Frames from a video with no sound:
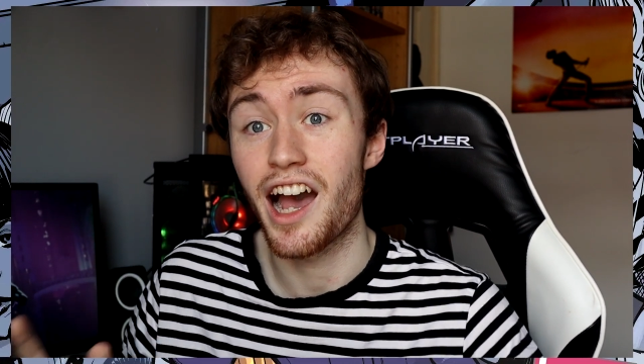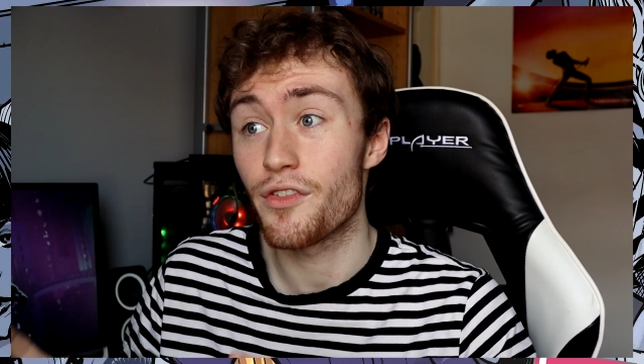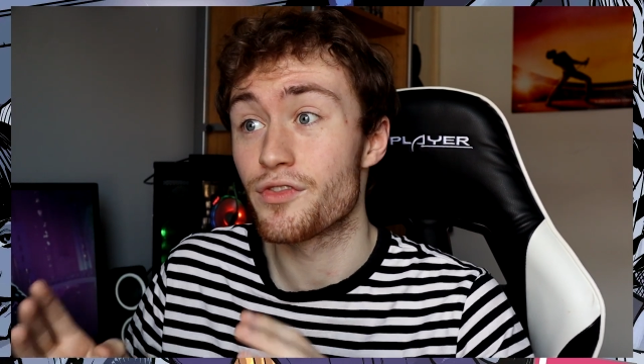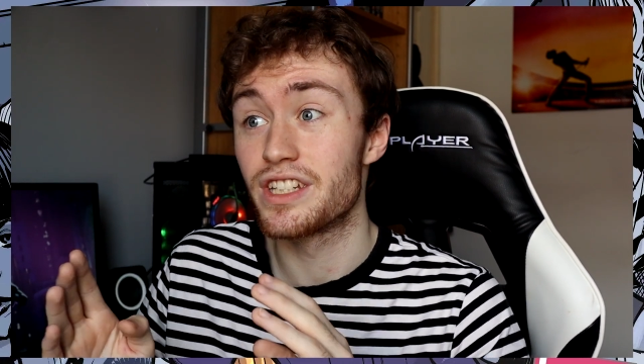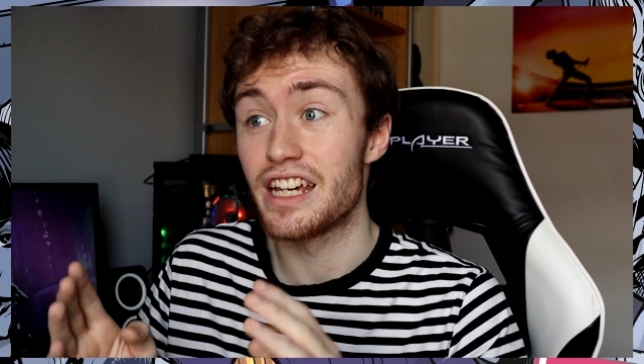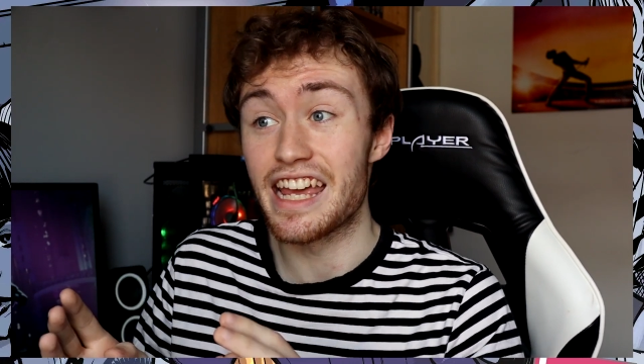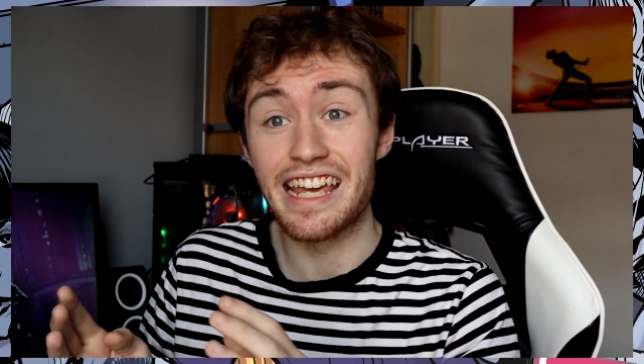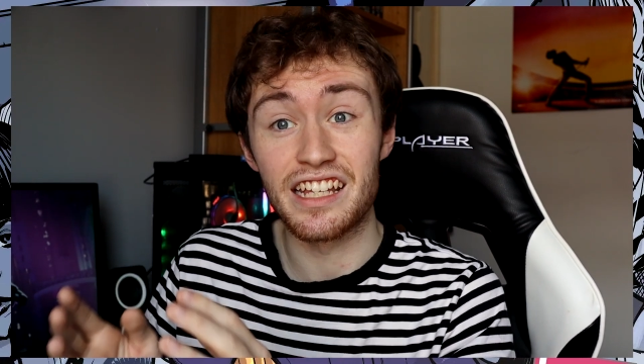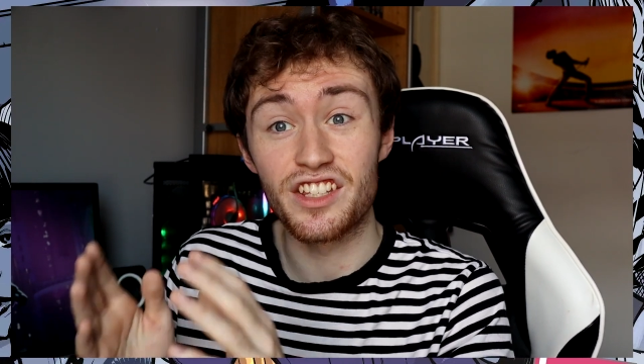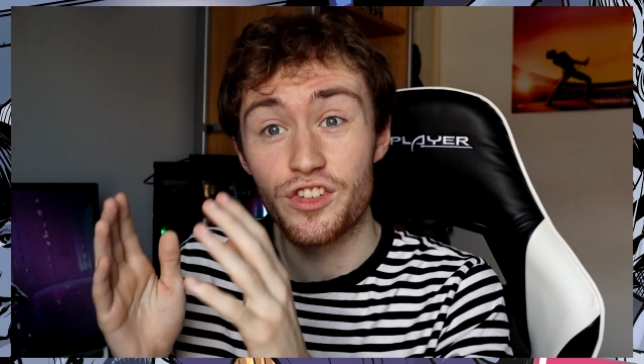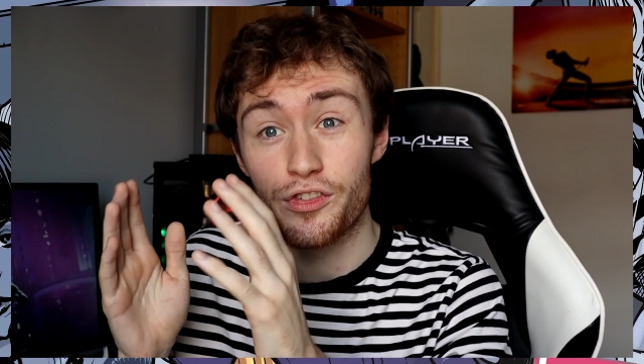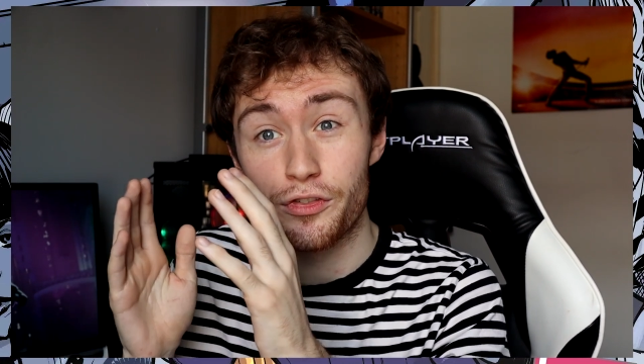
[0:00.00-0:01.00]
after
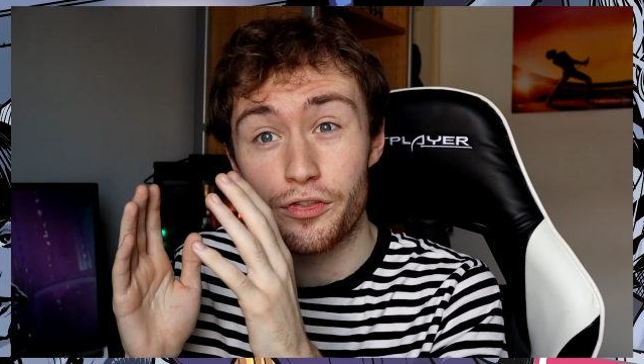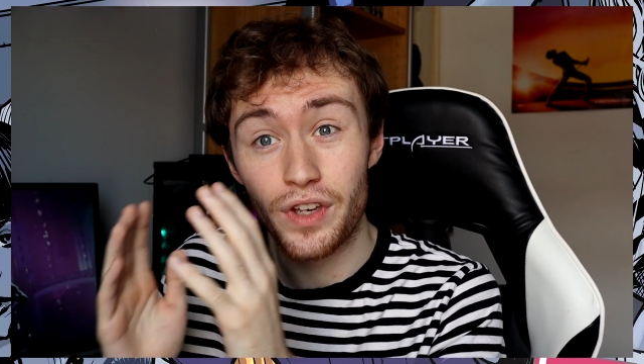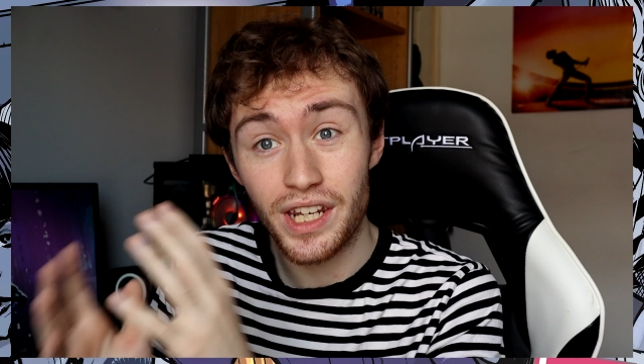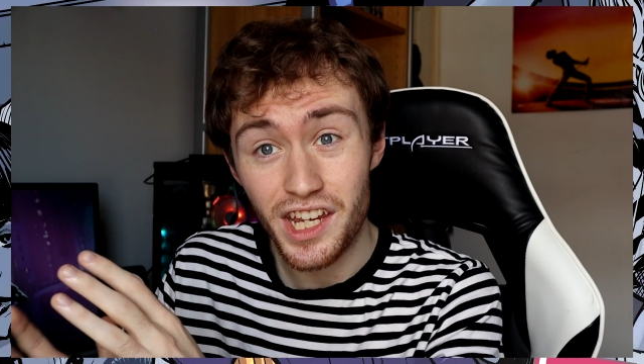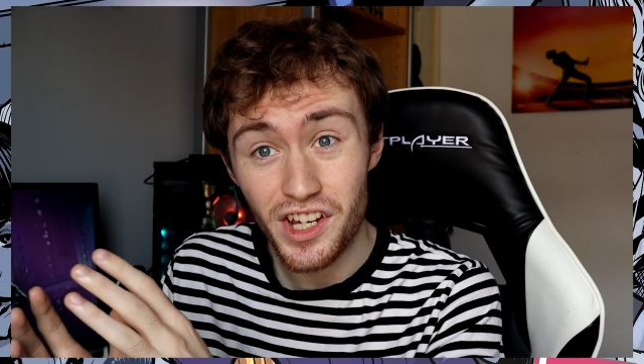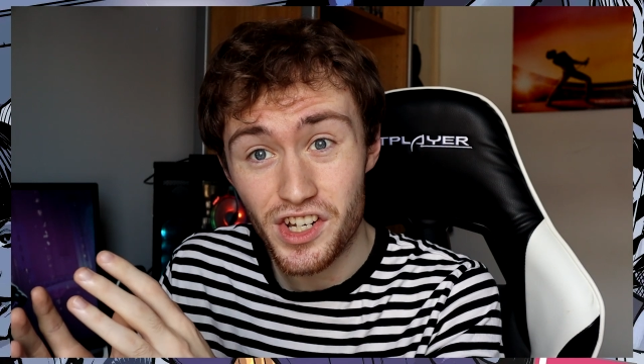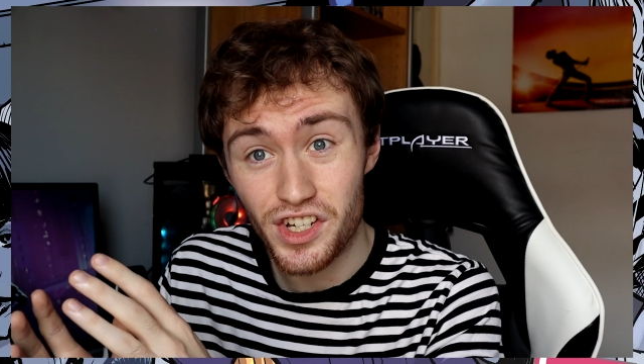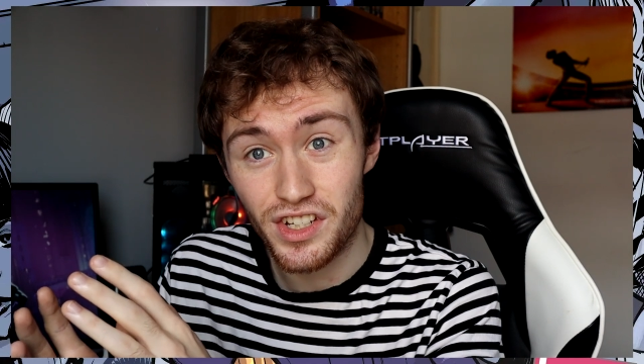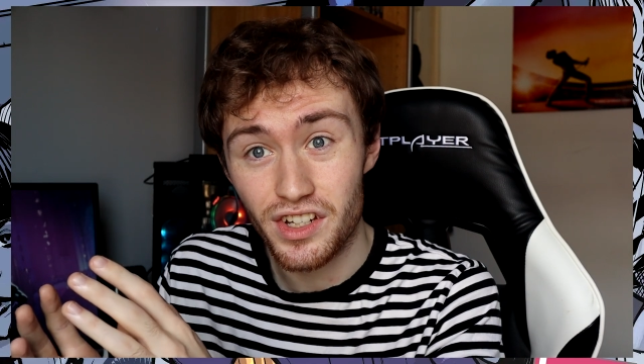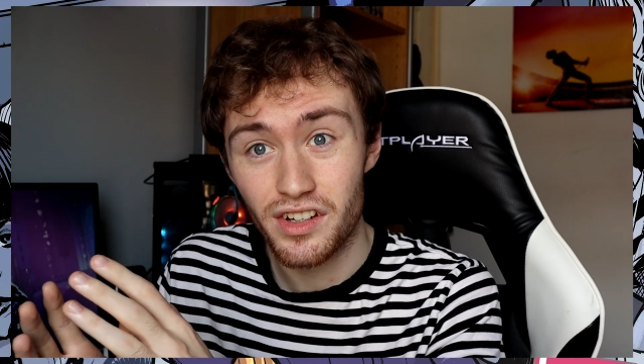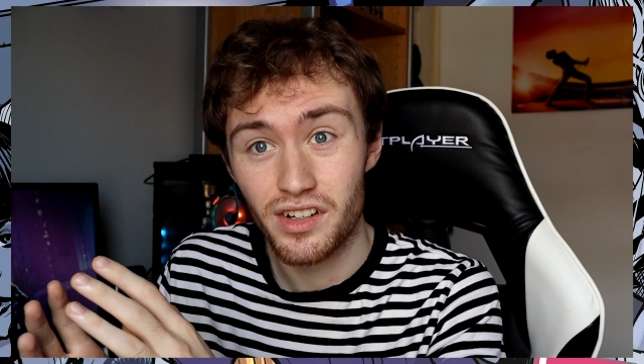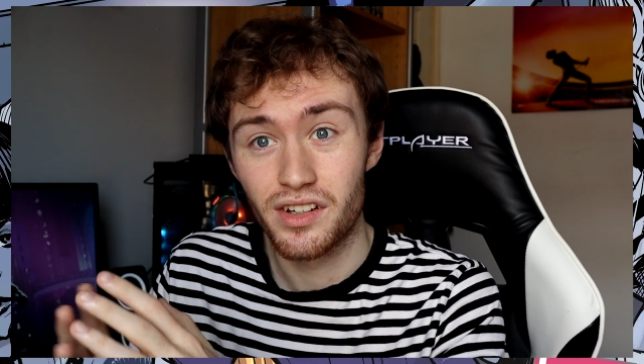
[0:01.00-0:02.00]
it's finished?